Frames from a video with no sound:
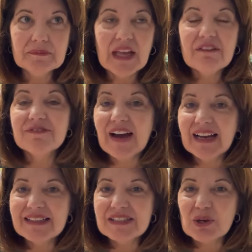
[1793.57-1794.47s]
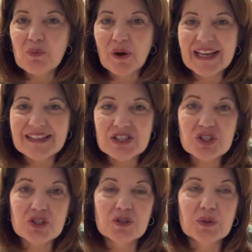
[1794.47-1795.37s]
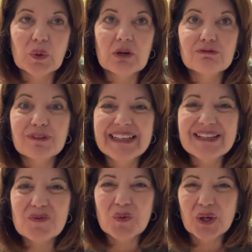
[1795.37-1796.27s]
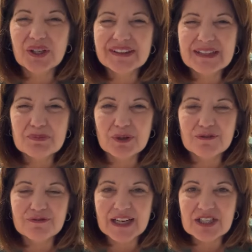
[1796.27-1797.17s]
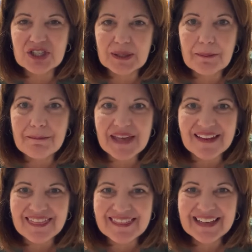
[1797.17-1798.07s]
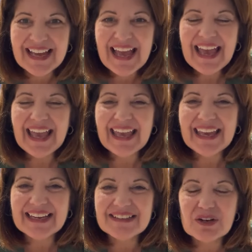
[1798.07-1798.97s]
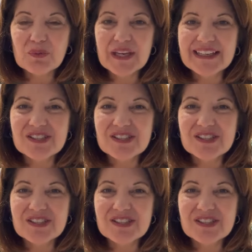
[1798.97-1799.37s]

find some ways to reword the perfection myth. And we can